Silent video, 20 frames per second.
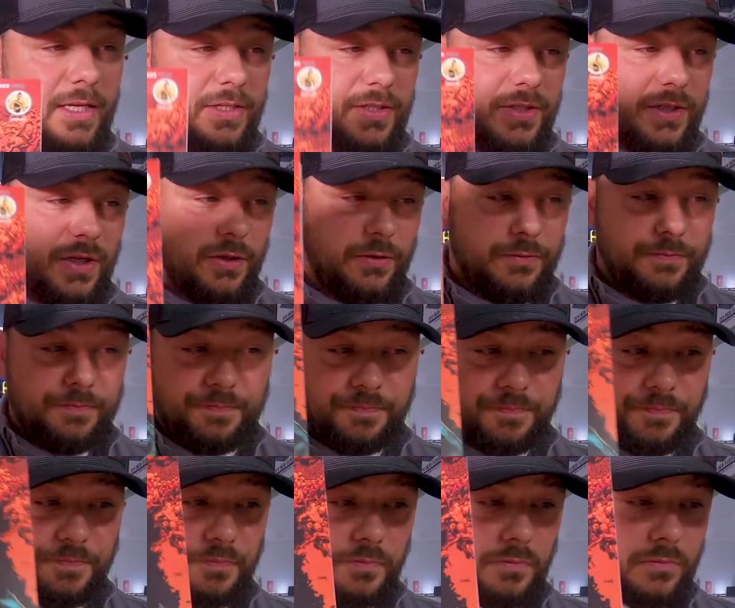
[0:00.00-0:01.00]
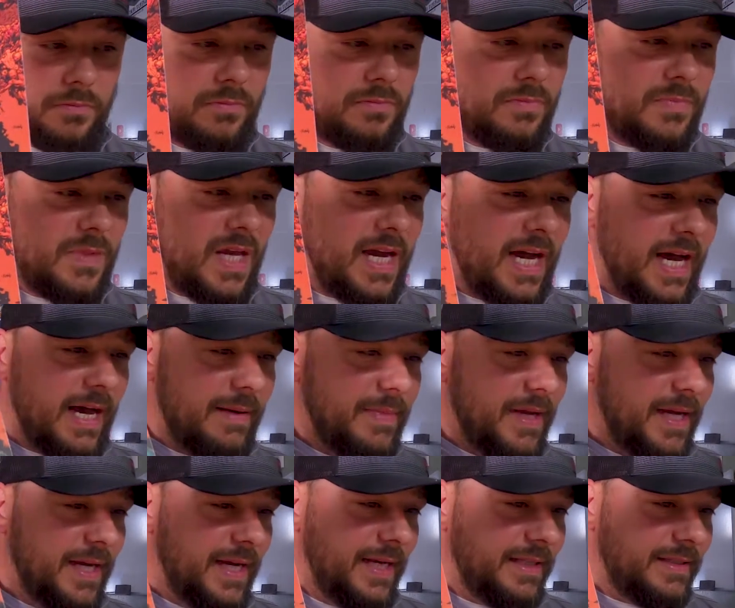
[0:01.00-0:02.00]
So
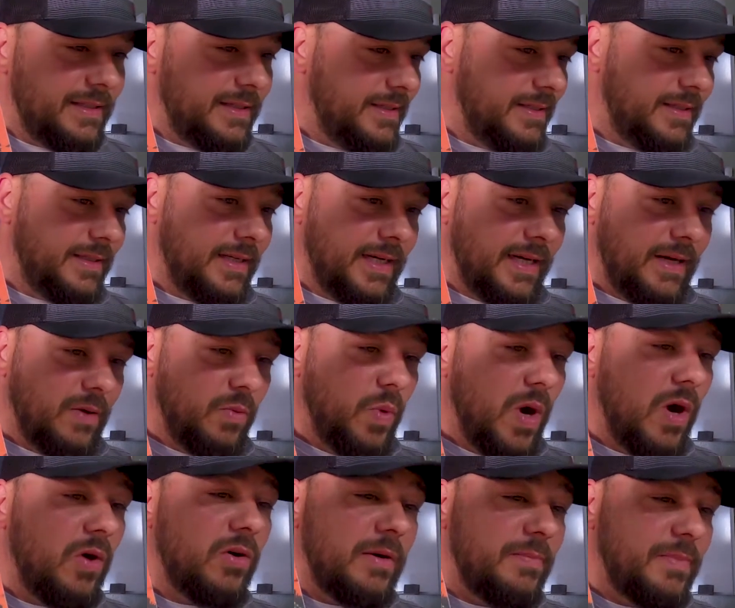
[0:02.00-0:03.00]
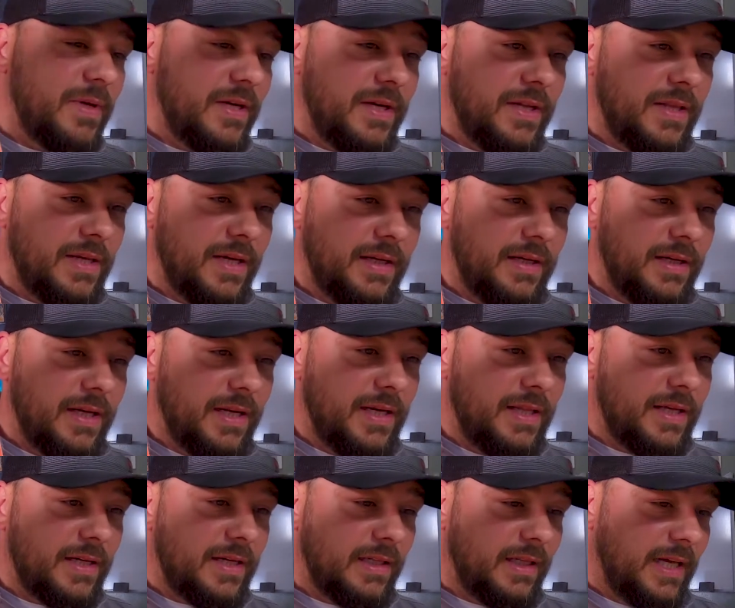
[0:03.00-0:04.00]
it's welcomed into
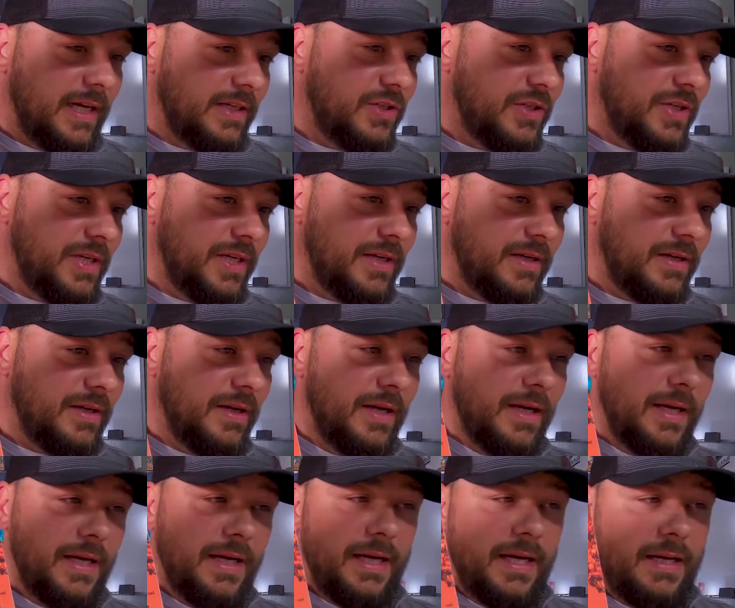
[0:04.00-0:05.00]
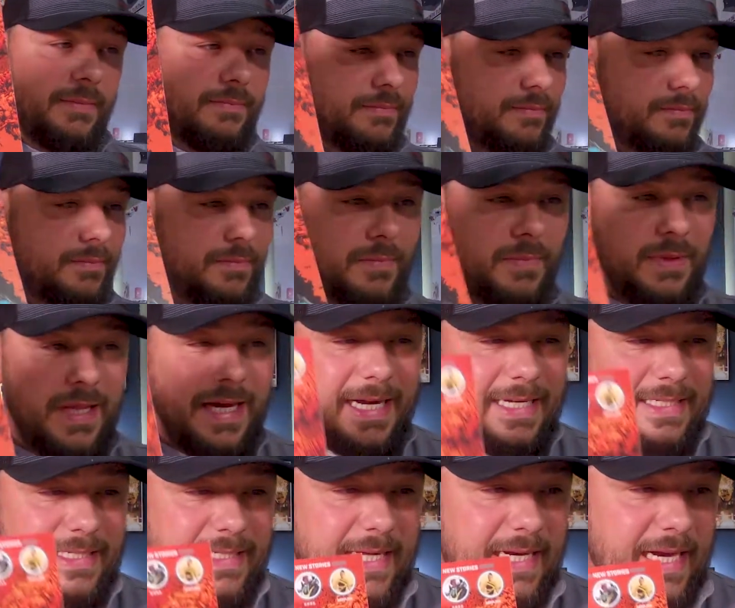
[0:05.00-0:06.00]
the collection here. Like
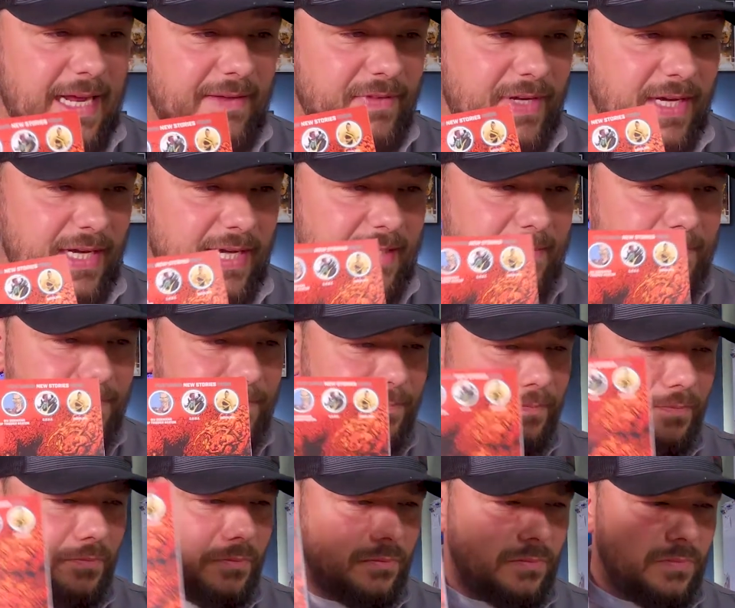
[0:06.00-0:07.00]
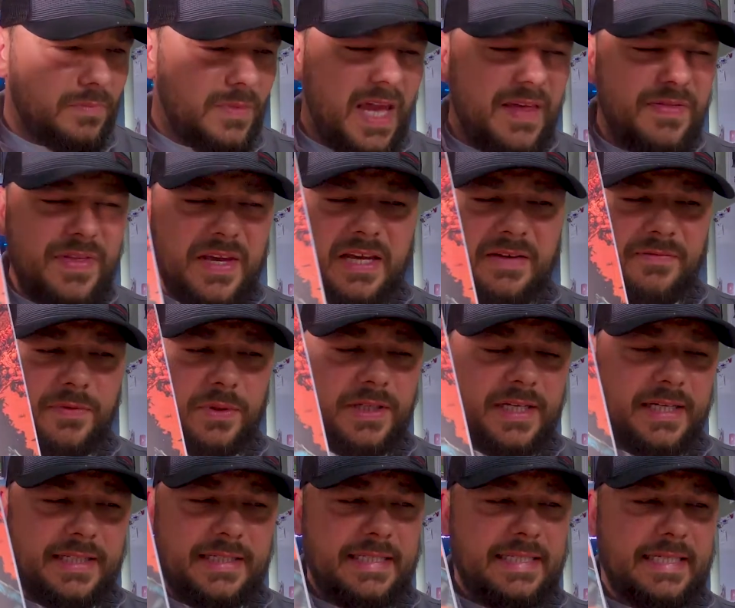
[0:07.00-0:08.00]
I said, I think I've
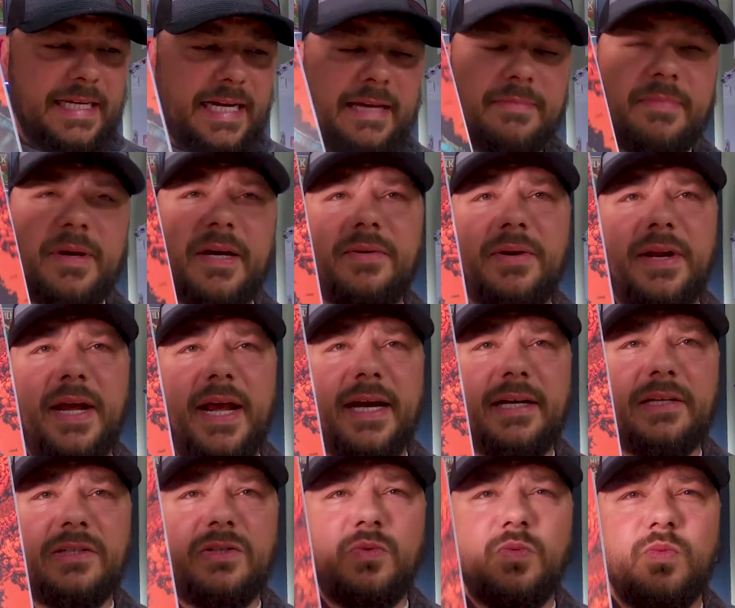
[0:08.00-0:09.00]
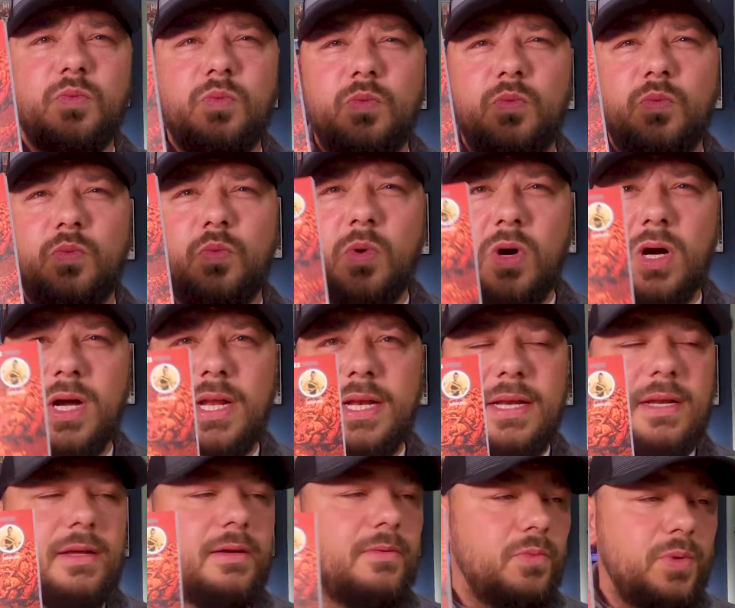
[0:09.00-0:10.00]
only got Skybound
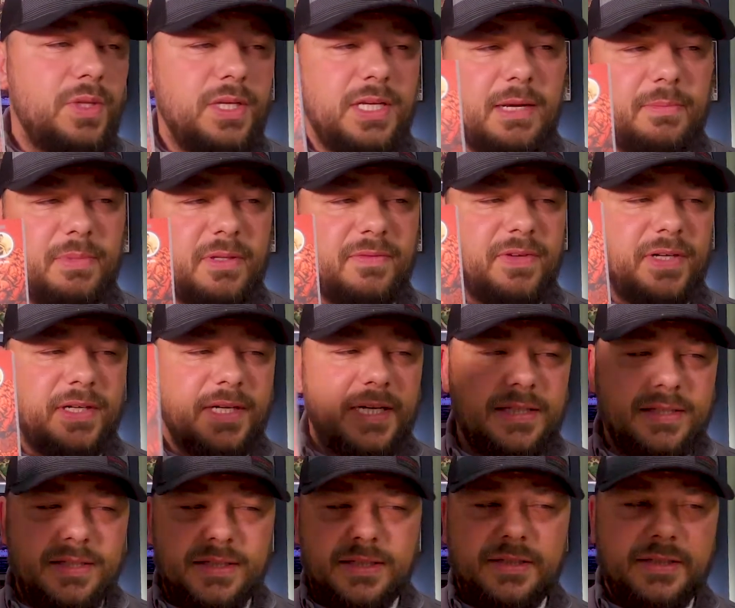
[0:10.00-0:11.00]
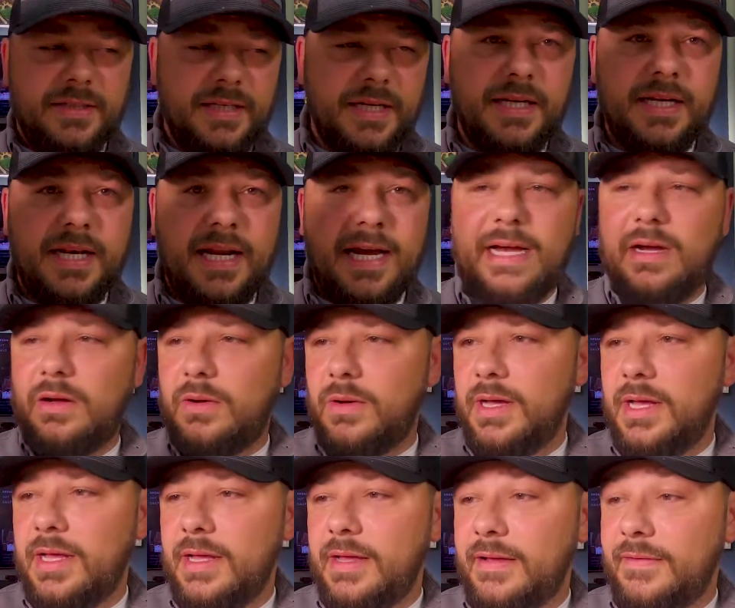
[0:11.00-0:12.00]
X1 with a couple of variances, and now
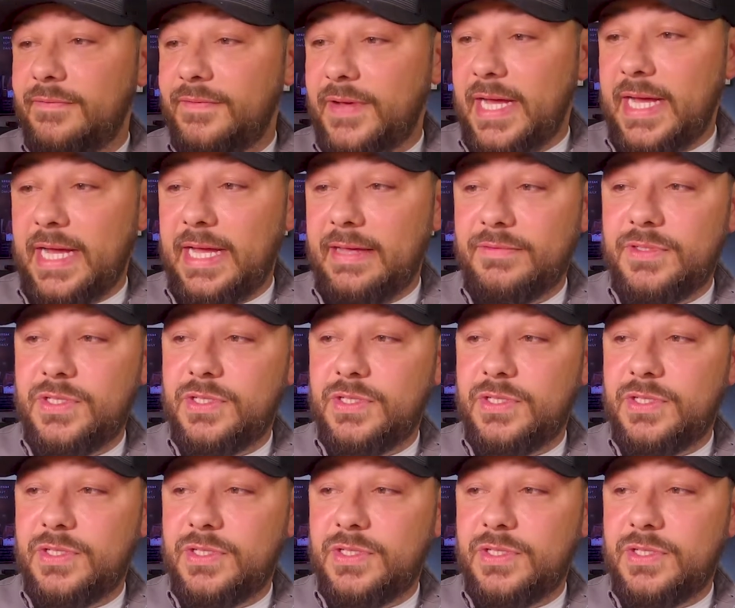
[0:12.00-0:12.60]
5.